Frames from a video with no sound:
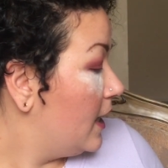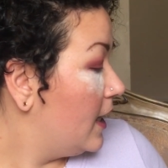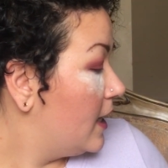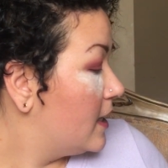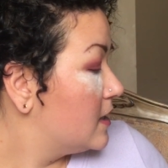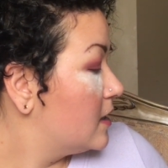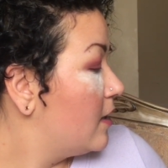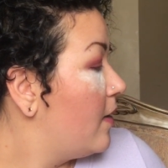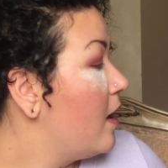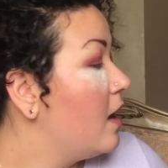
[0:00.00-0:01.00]
and
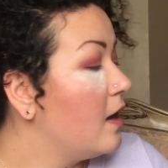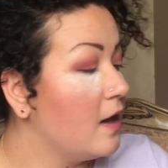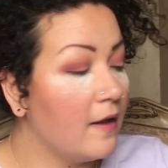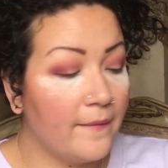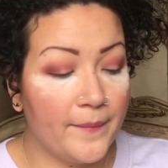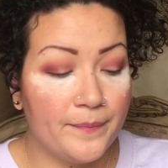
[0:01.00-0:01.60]
I